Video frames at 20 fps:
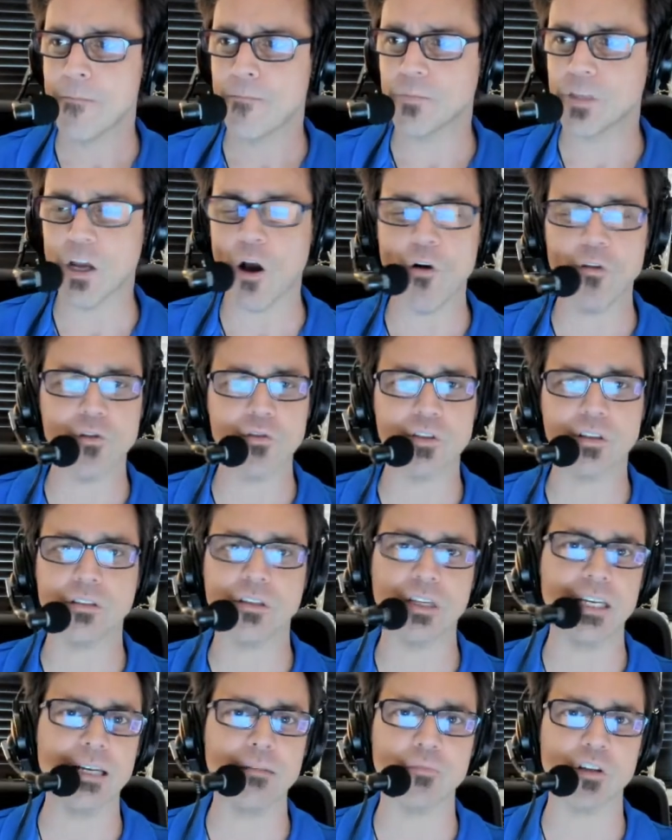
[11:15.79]
the owner of the
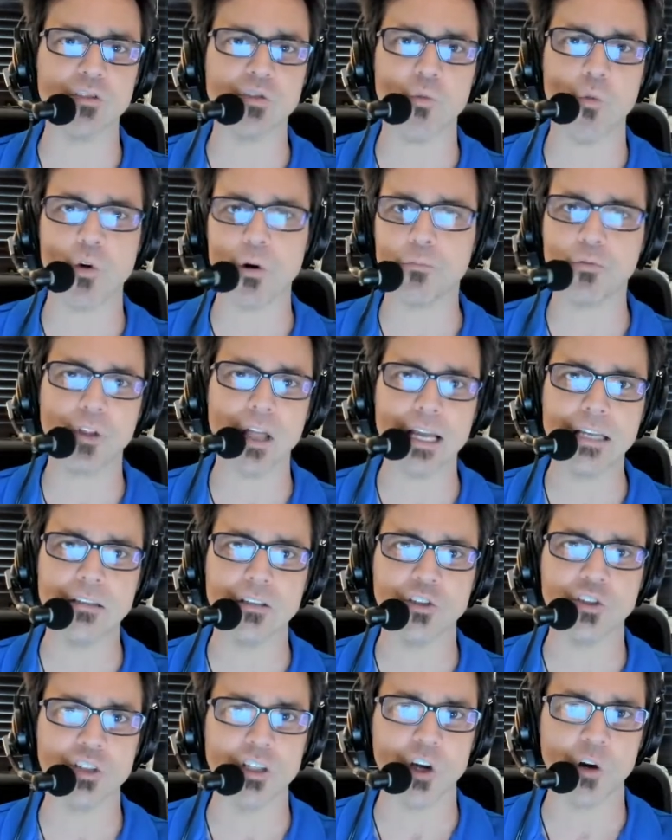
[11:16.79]
team doesn't want to play
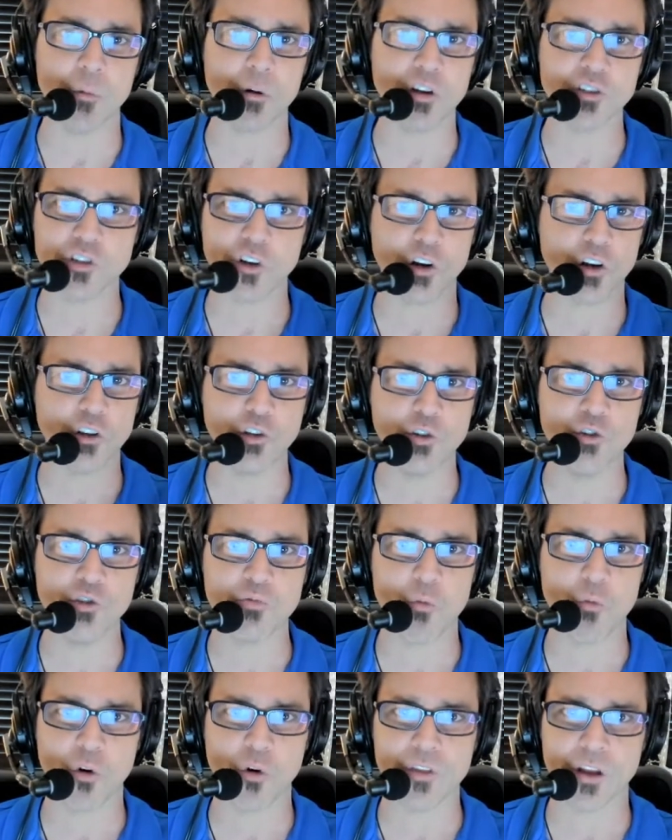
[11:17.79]
this year because they're going to
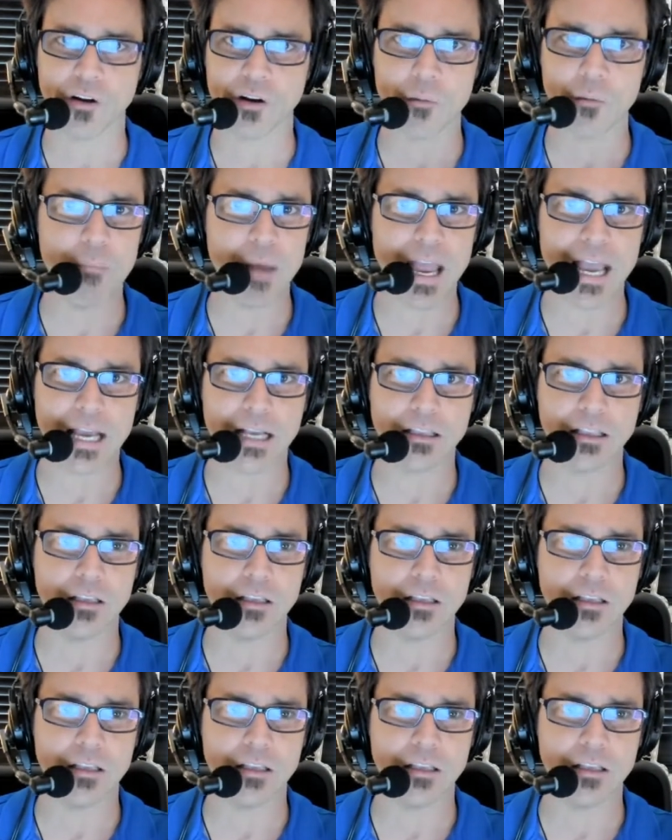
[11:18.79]
lose more than they're going to make.